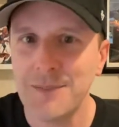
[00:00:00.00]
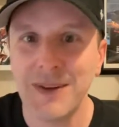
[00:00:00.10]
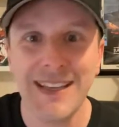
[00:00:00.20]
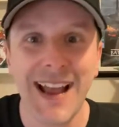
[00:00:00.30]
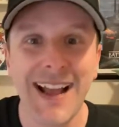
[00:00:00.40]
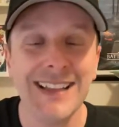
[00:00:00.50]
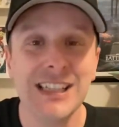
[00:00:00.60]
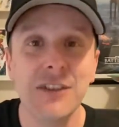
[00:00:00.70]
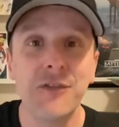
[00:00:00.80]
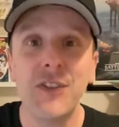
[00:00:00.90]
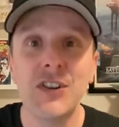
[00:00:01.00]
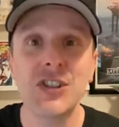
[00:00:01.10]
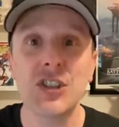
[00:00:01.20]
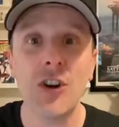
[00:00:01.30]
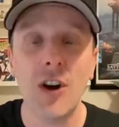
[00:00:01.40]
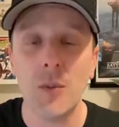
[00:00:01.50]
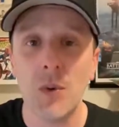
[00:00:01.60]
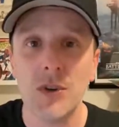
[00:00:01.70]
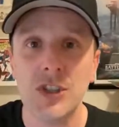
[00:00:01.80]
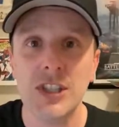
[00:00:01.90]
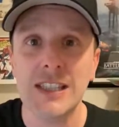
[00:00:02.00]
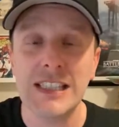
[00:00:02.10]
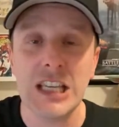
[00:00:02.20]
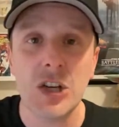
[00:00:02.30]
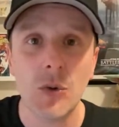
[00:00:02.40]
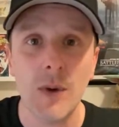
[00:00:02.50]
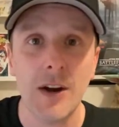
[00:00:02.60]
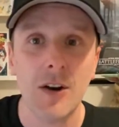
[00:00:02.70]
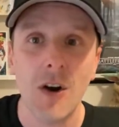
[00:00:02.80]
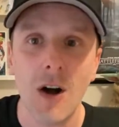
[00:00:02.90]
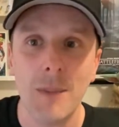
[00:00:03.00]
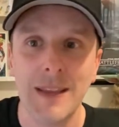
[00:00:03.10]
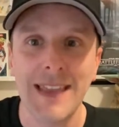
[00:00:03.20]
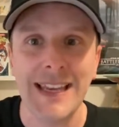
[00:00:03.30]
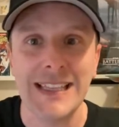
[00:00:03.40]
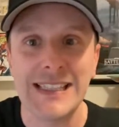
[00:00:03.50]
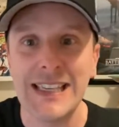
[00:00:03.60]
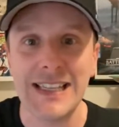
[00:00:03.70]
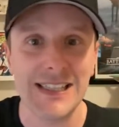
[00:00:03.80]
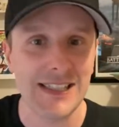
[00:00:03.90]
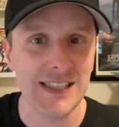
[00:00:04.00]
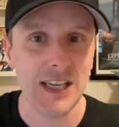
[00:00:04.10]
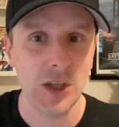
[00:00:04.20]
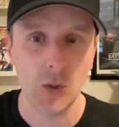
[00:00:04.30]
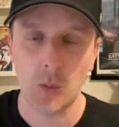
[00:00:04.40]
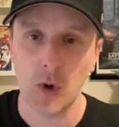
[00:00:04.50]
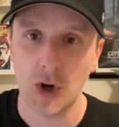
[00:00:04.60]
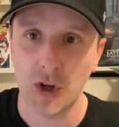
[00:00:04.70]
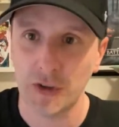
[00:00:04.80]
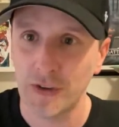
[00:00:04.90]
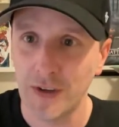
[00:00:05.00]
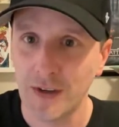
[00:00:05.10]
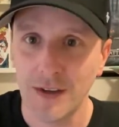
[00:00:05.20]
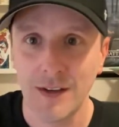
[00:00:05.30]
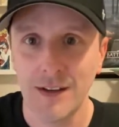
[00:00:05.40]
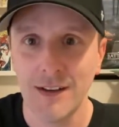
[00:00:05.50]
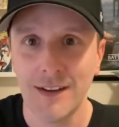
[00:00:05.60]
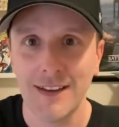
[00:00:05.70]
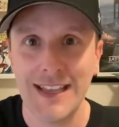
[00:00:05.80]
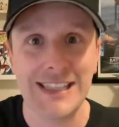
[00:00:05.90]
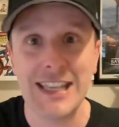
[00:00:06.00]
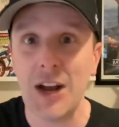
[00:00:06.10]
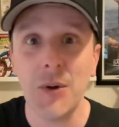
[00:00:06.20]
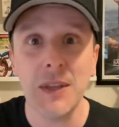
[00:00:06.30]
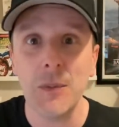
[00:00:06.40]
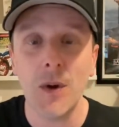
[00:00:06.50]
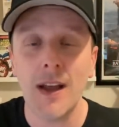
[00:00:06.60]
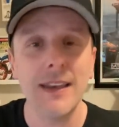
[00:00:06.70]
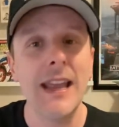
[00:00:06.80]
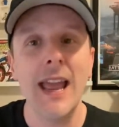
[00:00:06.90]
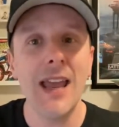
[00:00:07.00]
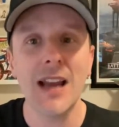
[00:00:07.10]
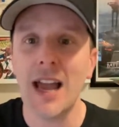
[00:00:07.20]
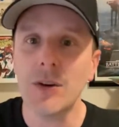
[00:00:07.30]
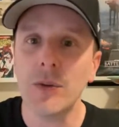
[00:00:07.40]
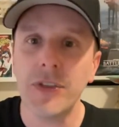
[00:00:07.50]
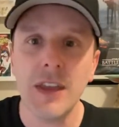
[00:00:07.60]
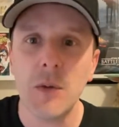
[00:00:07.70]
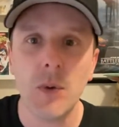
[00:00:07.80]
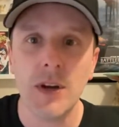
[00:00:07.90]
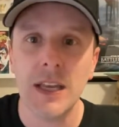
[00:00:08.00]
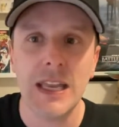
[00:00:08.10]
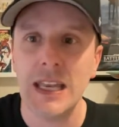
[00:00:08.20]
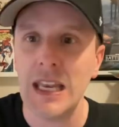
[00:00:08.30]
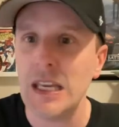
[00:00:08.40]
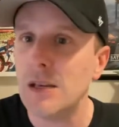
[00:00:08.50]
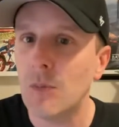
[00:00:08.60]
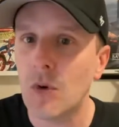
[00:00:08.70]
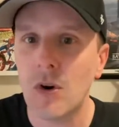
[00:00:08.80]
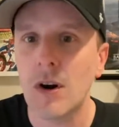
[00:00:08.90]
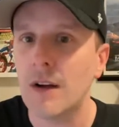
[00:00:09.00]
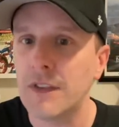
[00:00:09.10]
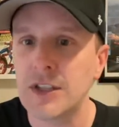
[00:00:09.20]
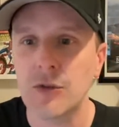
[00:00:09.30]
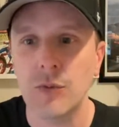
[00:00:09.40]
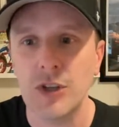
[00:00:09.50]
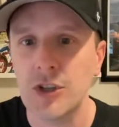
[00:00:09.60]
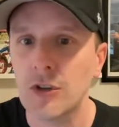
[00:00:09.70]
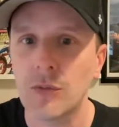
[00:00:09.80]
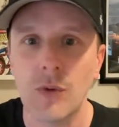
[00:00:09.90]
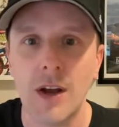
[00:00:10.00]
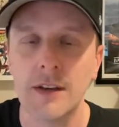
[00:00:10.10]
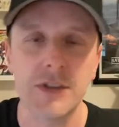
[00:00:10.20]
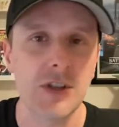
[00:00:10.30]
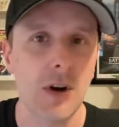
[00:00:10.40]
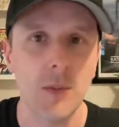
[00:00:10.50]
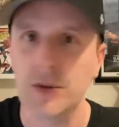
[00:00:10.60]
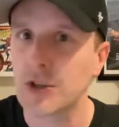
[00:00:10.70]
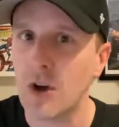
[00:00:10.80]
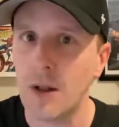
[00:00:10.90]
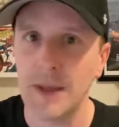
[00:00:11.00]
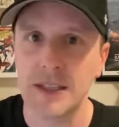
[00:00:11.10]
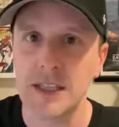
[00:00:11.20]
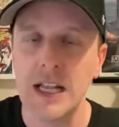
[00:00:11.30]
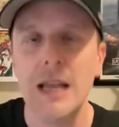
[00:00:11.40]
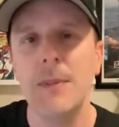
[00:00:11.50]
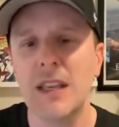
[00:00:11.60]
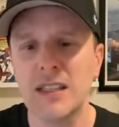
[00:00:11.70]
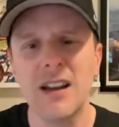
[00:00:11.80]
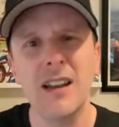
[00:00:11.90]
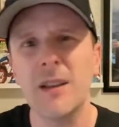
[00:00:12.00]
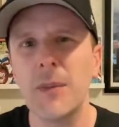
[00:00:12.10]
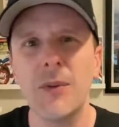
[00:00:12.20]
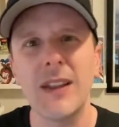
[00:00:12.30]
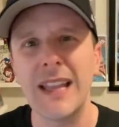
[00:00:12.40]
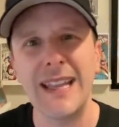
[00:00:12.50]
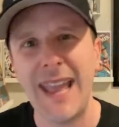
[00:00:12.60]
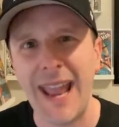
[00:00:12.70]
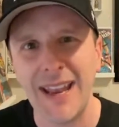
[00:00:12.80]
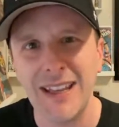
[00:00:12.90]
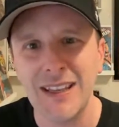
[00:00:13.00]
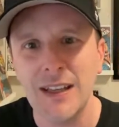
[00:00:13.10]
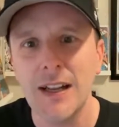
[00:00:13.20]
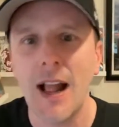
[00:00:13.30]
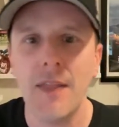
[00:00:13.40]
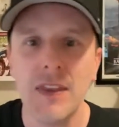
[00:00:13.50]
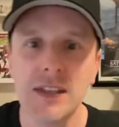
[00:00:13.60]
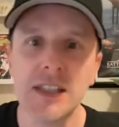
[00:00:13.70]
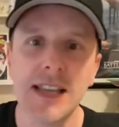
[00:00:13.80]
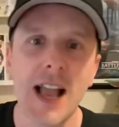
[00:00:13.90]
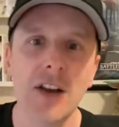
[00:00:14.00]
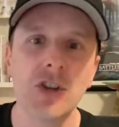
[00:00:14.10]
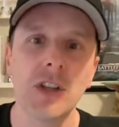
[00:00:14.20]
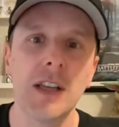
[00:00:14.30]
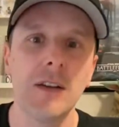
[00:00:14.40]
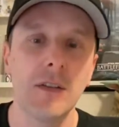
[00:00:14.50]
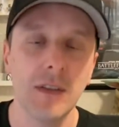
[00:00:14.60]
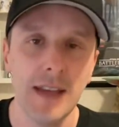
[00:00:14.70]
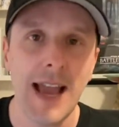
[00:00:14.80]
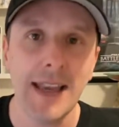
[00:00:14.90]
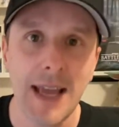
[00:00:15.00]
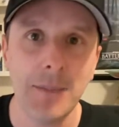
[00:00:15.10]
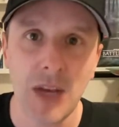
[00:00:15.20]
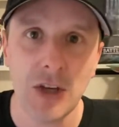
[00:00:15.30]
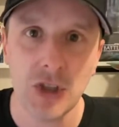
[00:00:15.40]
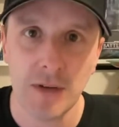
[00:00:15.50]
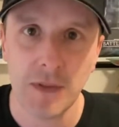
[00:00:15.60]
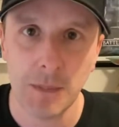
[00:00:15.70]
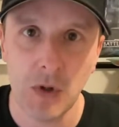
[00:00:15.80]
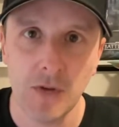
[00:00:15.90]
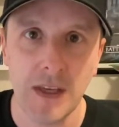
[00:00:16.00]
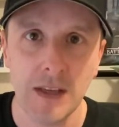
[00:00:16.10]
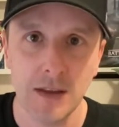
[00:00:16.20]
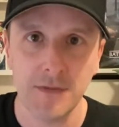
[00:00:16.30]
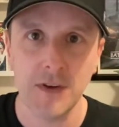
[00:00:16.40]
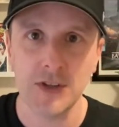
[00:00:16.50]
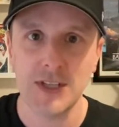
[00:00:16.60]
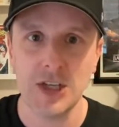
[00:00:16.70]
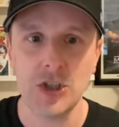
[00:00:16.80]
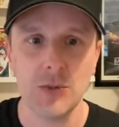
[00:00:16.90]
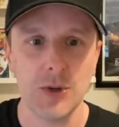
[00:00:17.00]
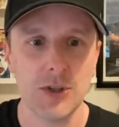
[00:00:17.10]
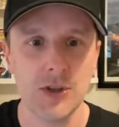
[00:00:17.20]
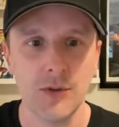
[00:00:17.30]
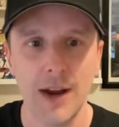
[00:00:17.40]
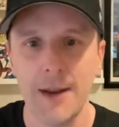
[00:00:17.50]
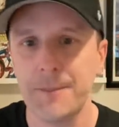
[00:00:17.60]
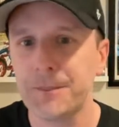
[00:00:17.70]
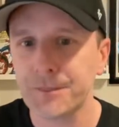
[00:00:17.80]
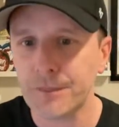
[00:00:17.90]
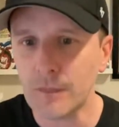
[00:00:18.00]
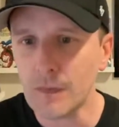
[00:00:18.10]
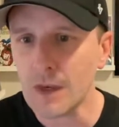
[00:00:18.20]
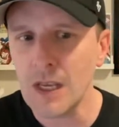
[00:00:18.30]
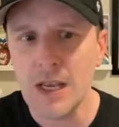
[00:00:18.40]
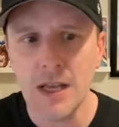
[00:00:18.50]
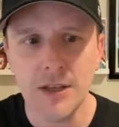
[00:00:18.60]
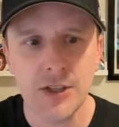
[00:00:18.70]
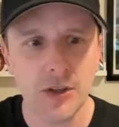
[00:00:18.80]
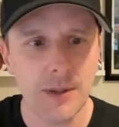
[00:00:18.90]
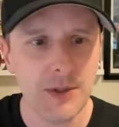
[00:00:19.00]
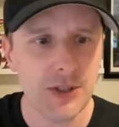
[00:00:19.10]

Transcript: But yeah, it's the first Star Wars secret rare comic that exists in the world. It's the only one. And I don't think we're going to get any more of this original run of Star Wars comics because none of them are really canon. And this is actually the adaptation of the movie, the first issue or two, right? So let me